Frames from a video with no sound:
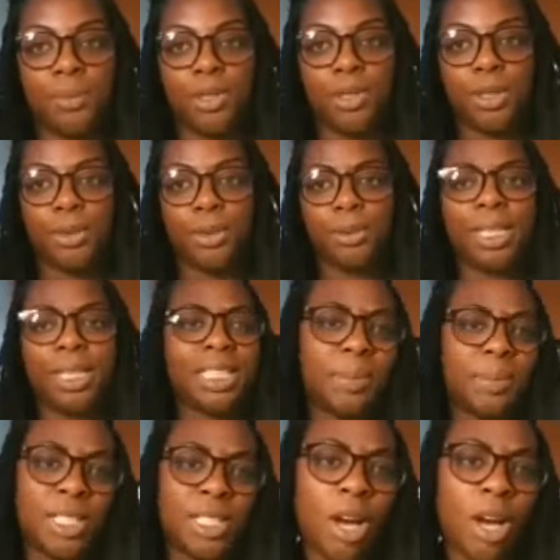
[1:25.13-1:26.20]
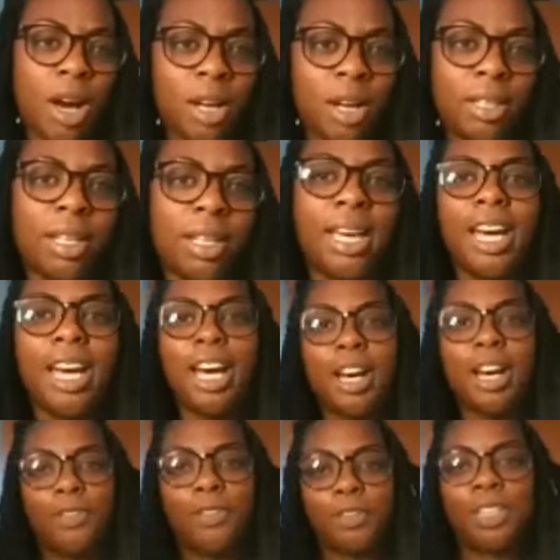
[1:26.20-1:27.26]
to listen to me talk
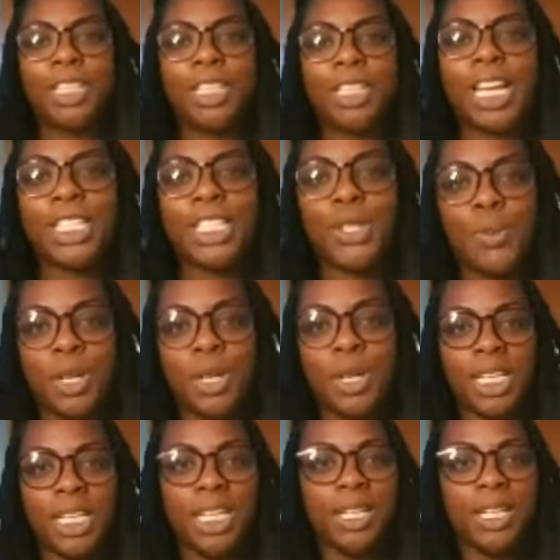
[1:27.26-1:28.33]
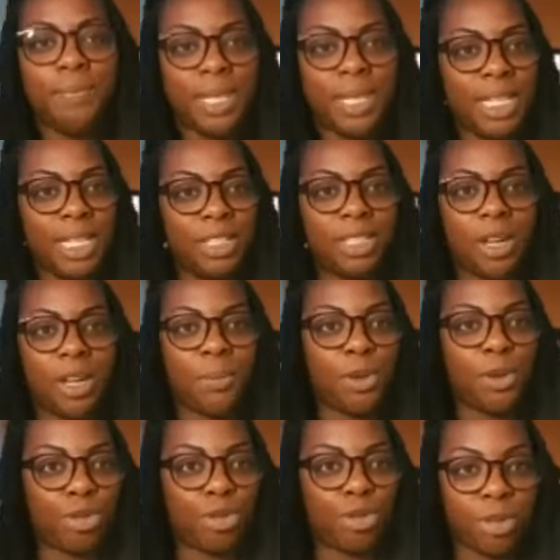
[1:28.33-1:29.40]
uh, for the next 20 minutes,
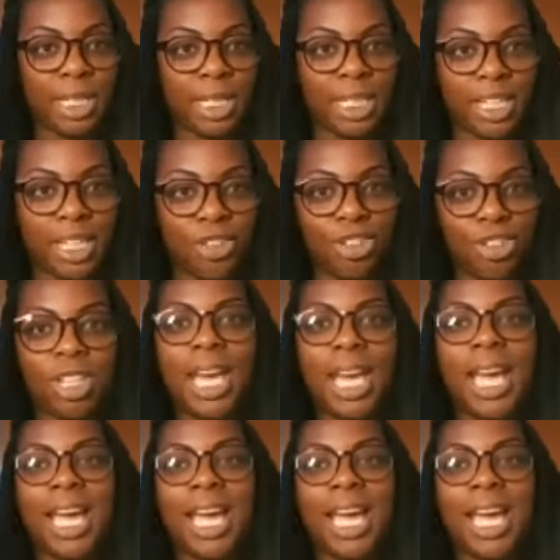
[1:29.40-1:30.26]
almost straight ish,